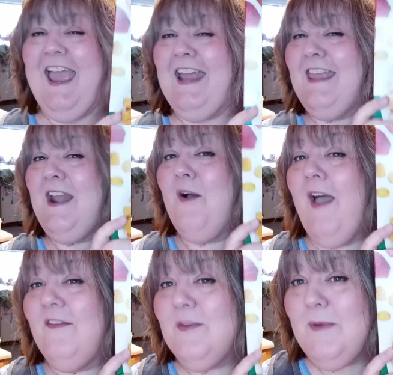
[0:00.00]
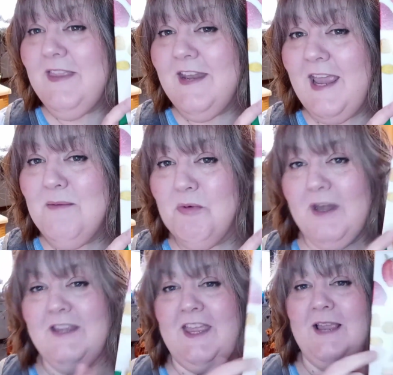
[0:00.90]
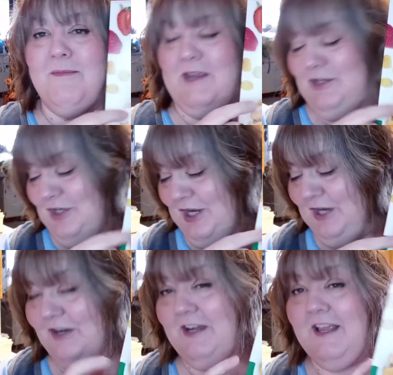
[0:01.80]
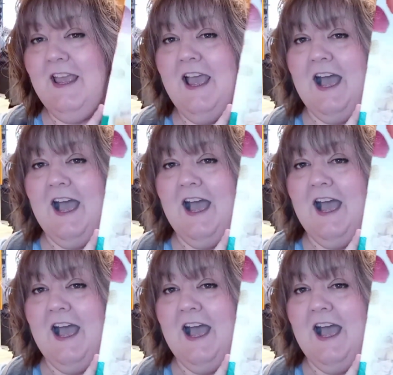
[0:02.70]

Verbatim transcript: And they don't have to be the name brand. They can be a generic.